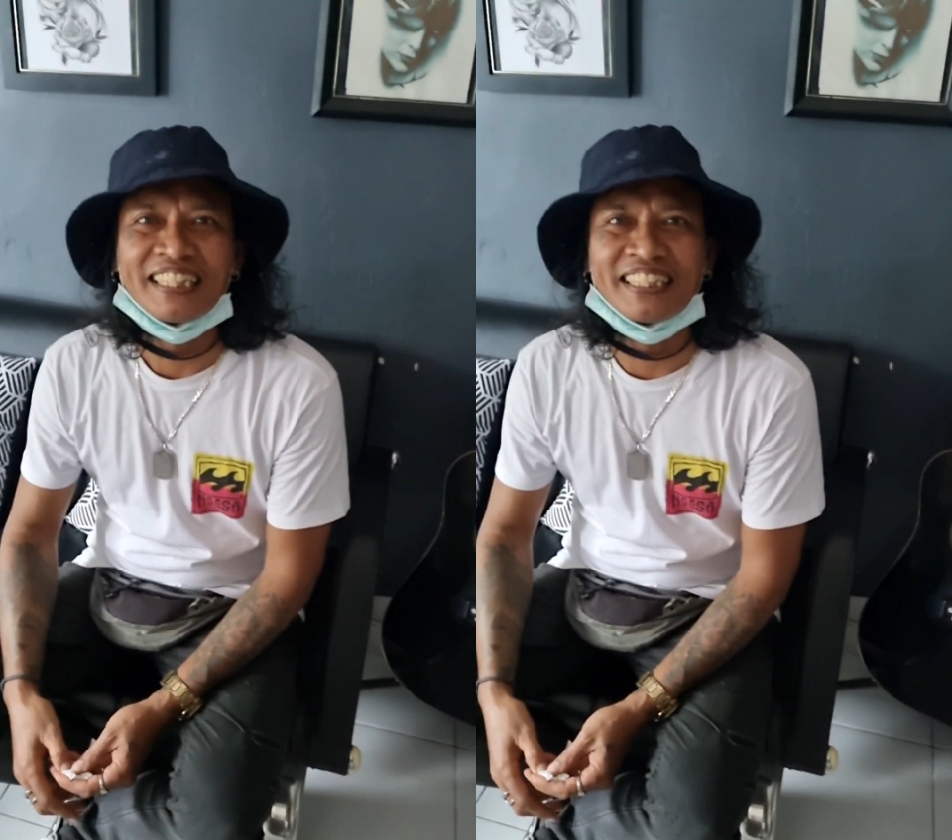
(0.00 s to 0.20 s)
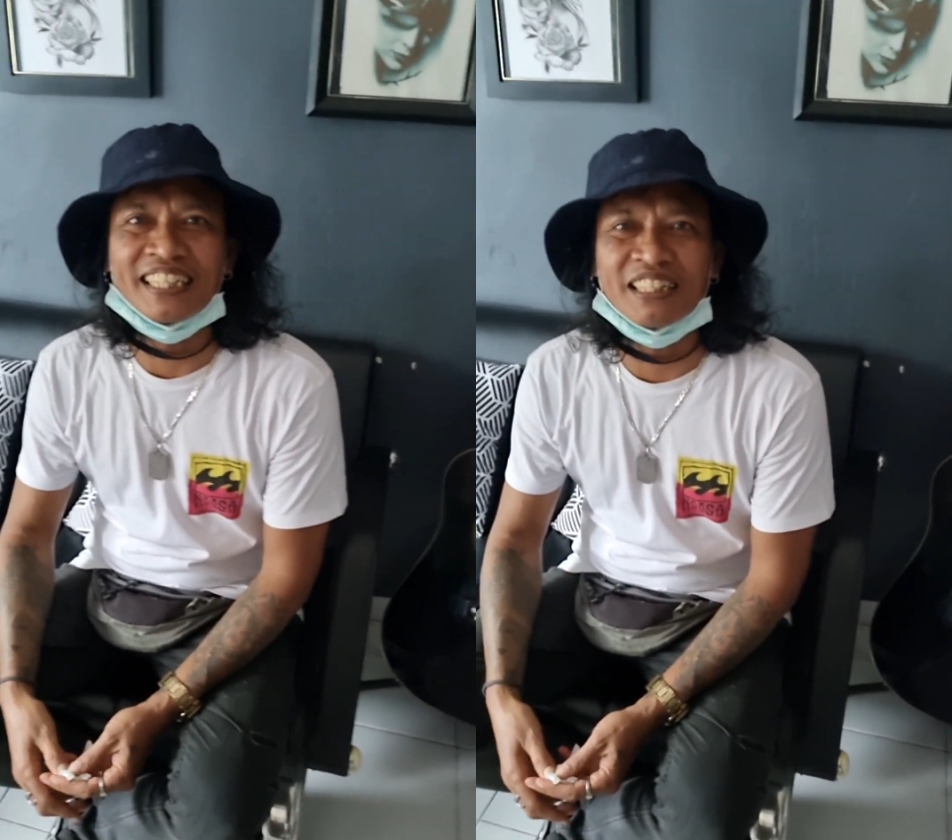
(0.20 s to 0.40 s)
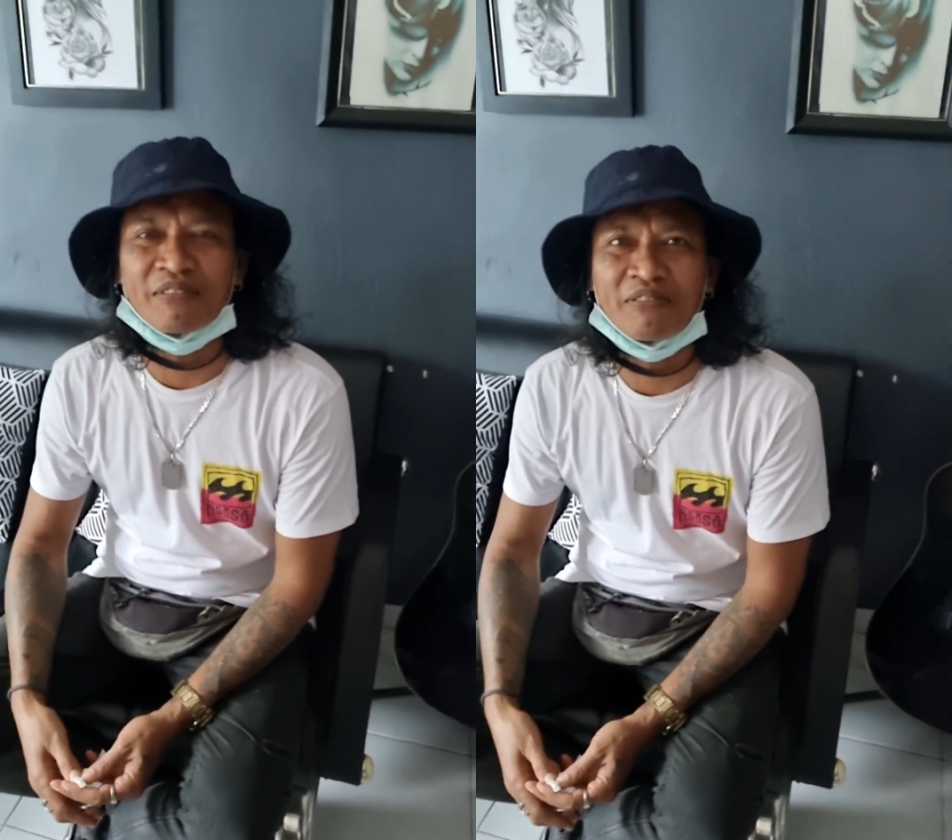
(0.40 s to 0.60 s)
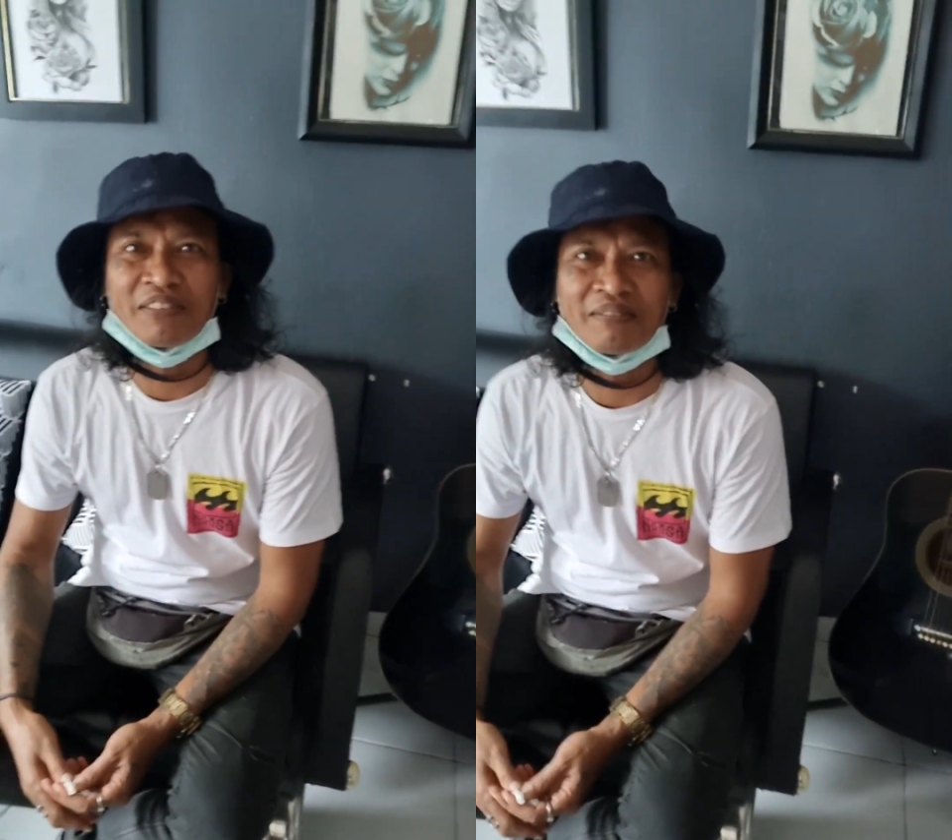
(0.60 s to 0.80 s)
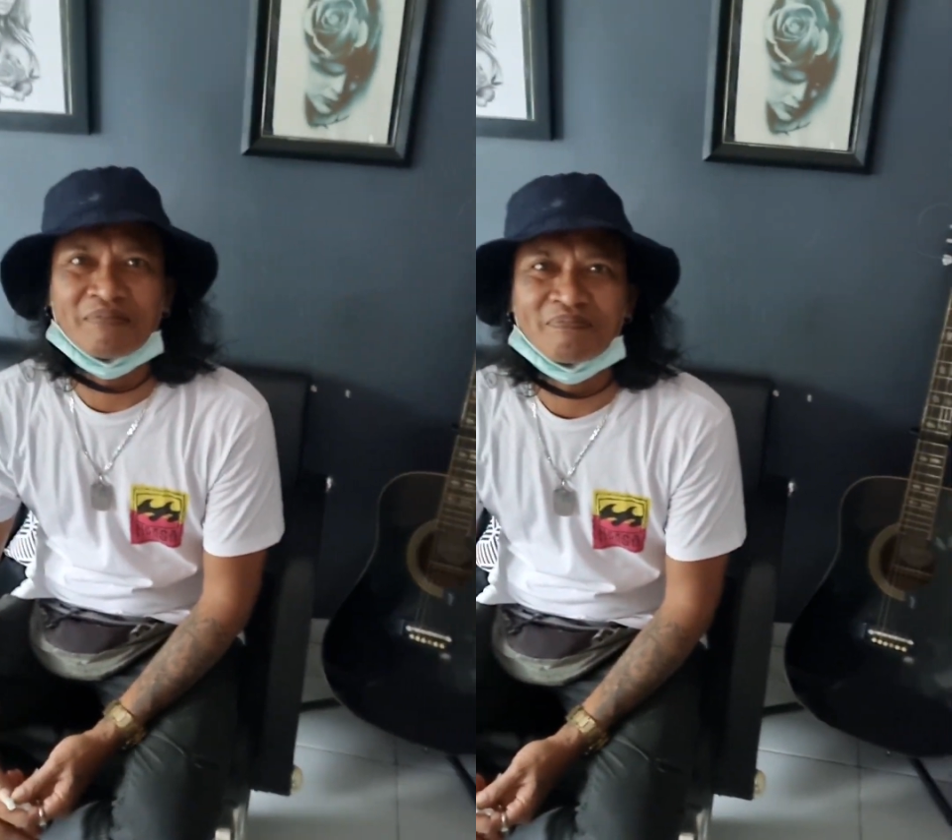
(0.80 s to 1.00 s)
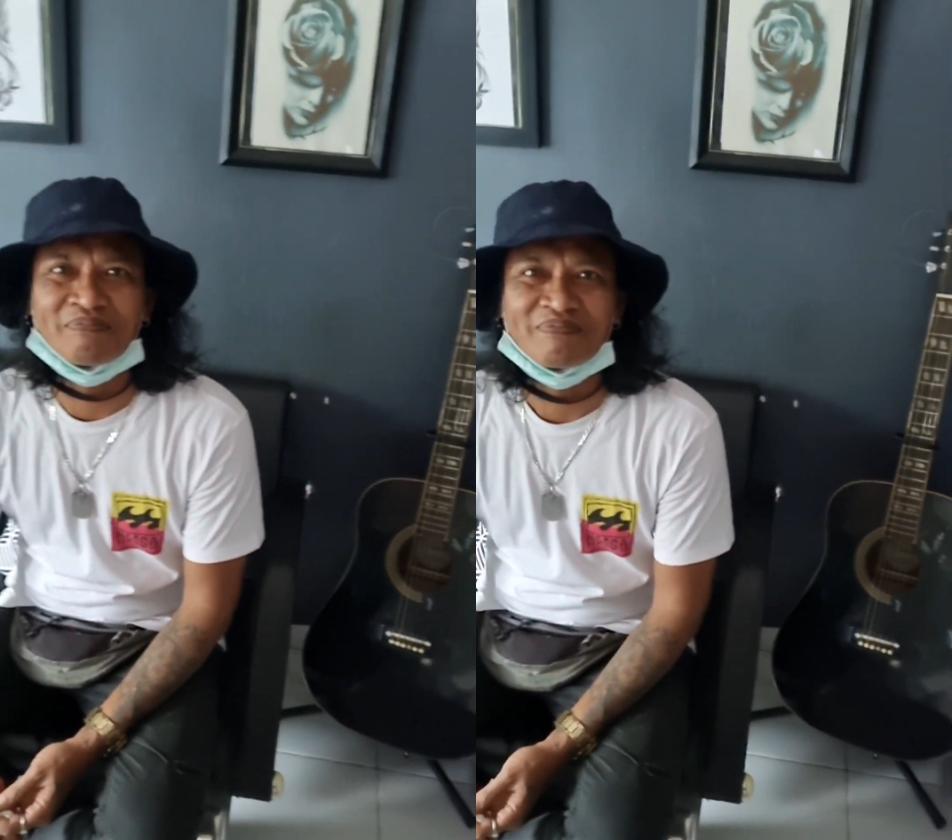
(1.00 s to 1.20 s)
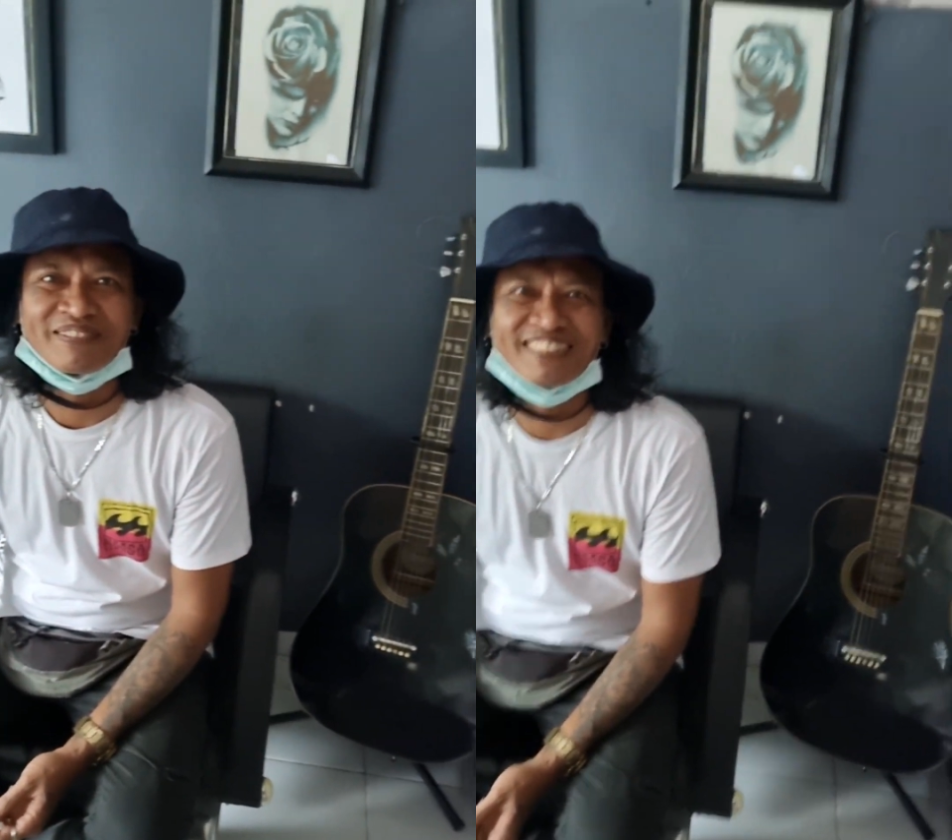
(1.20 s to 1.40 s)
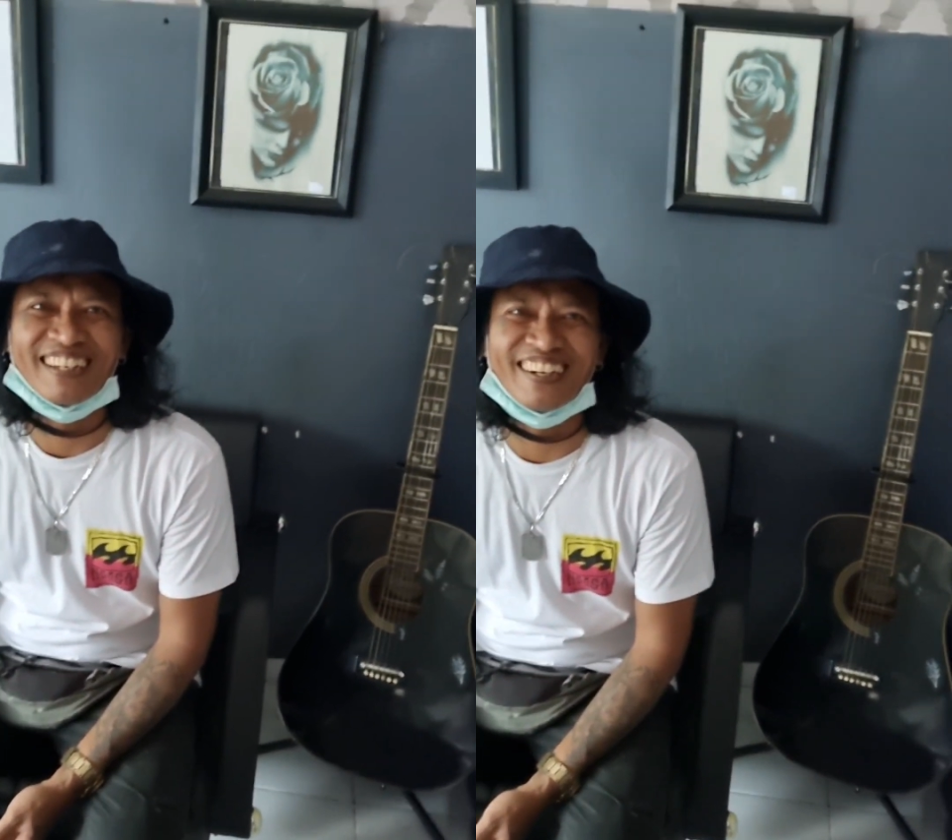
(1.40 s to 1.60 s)
Just, for a happy new year.
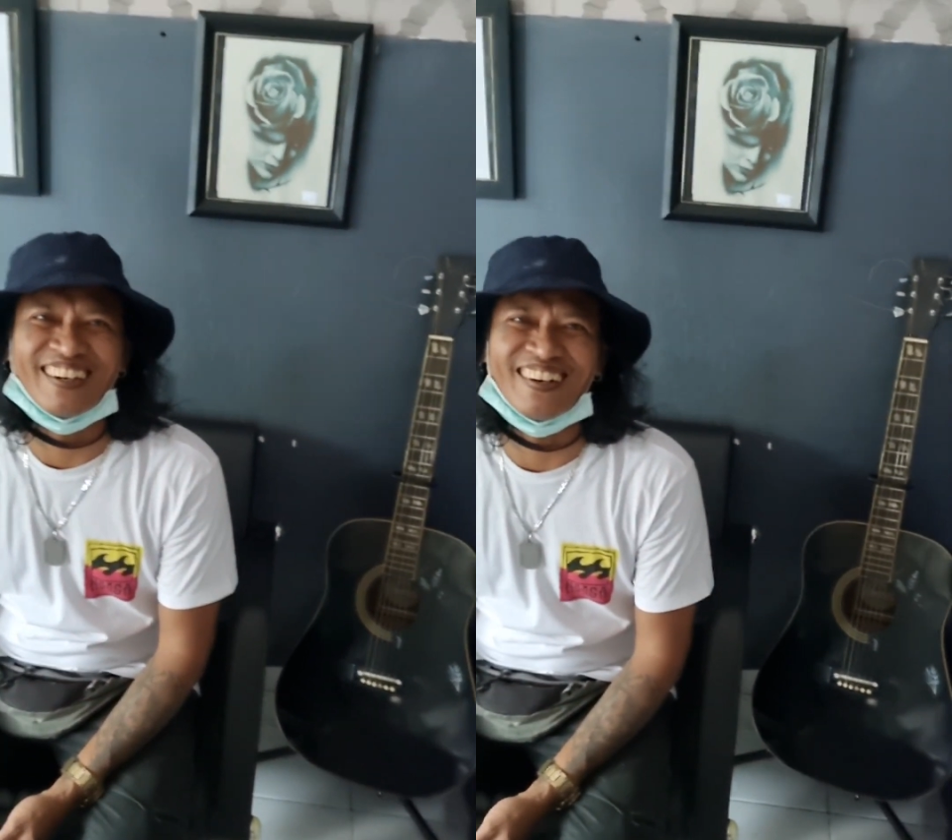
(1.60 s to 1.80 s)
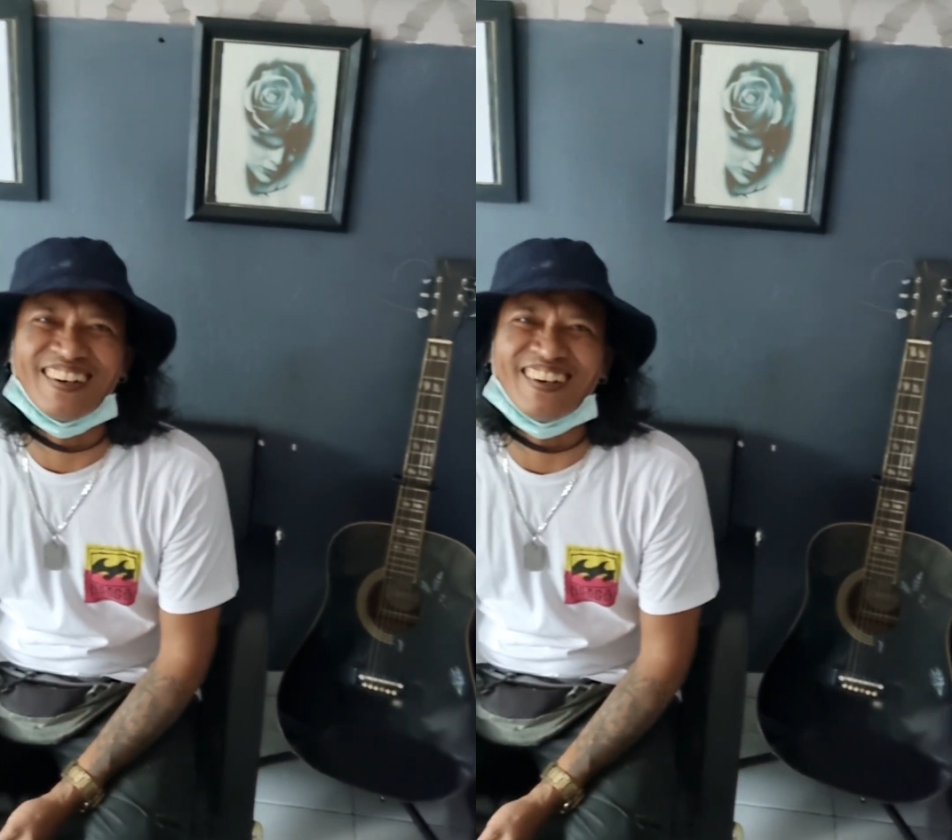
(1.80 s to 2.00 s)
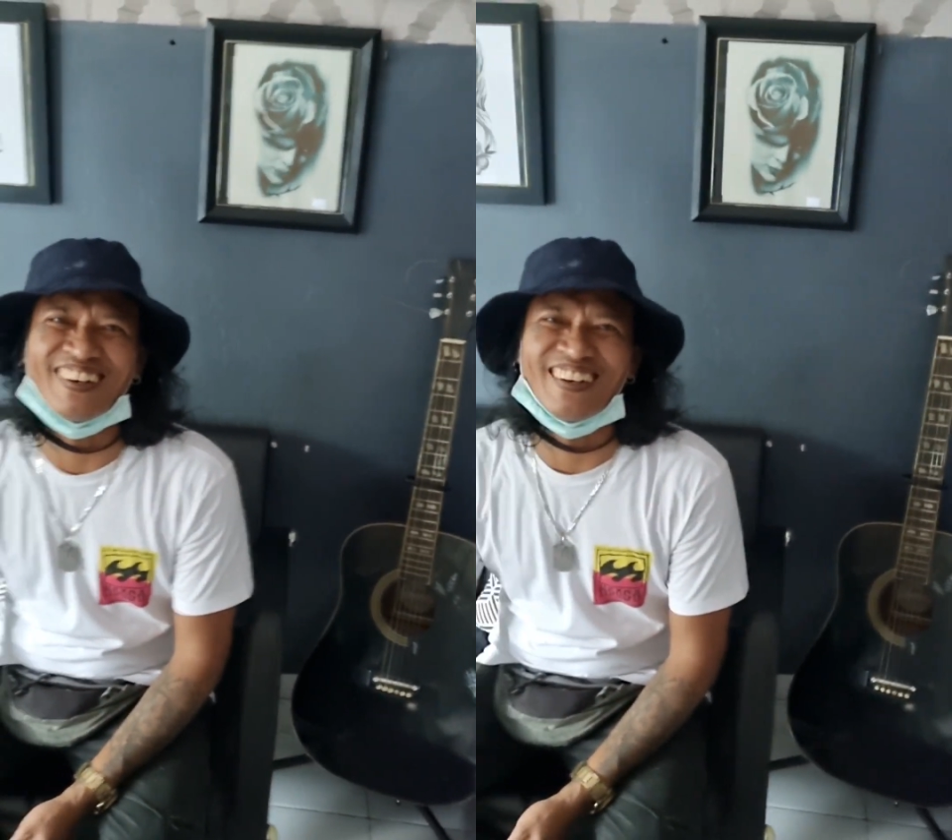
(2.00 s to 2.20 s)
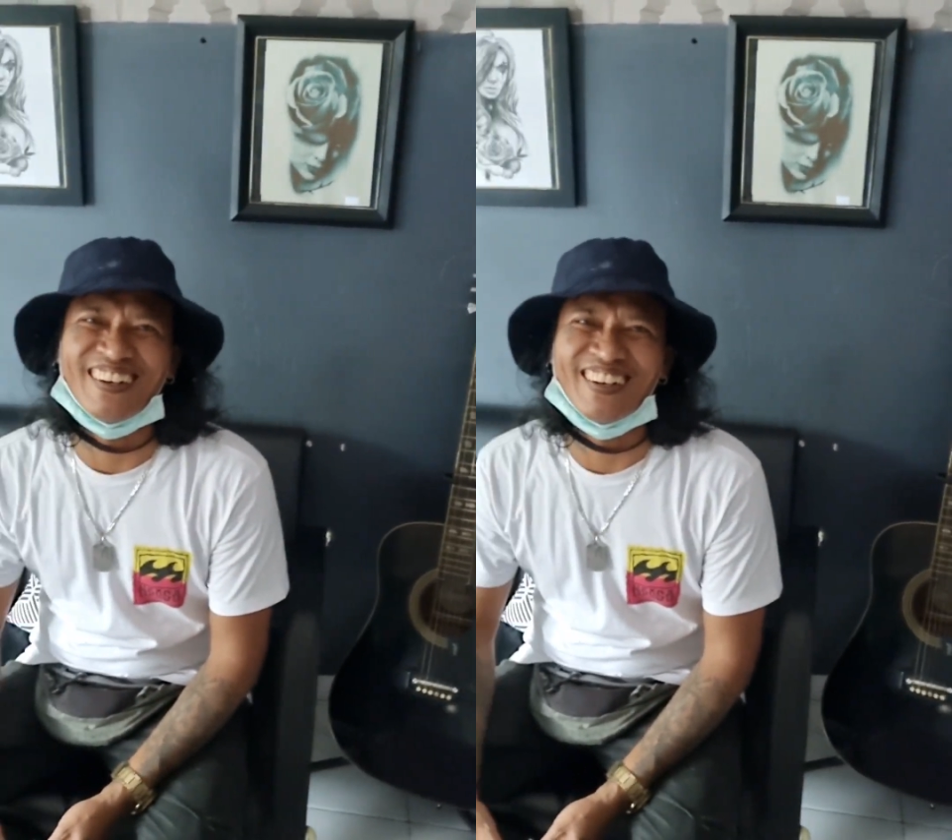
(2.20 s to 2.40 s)
Oh, thank you. Ah. Just gave